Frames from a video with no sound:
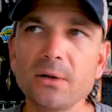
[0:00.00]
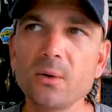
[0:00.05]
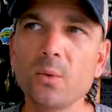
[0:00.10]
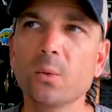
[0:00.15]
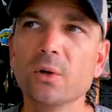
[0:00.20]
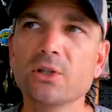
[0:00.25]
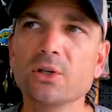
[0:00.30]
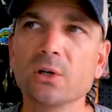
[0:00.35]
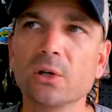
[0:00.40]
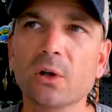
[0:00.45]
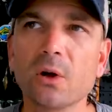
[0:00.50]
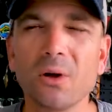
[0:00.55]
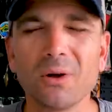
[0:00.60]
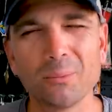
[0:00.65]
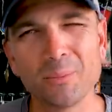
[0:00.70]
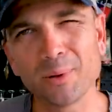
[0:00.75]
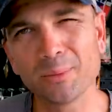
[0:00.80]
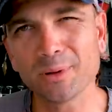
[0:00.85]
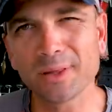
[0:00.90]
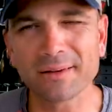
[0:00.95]
don't know what you'd call
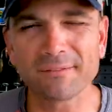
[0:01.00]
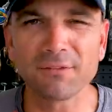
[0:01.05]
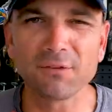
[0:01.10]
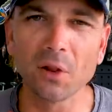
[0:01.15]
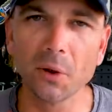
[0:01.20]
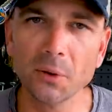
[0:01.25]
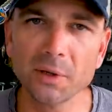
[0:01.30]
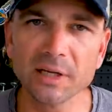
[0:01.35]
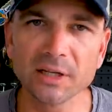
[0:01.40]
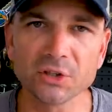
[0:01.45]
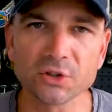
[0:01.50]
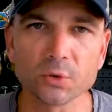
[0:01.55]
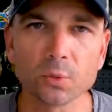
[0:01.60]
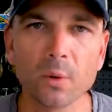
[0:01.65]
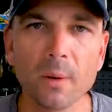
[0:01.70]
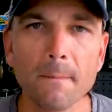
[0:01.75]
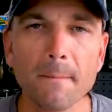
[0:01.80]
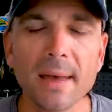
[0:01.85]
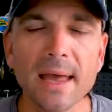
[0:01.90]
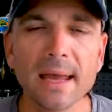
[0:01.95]
it, maybe like floating a swim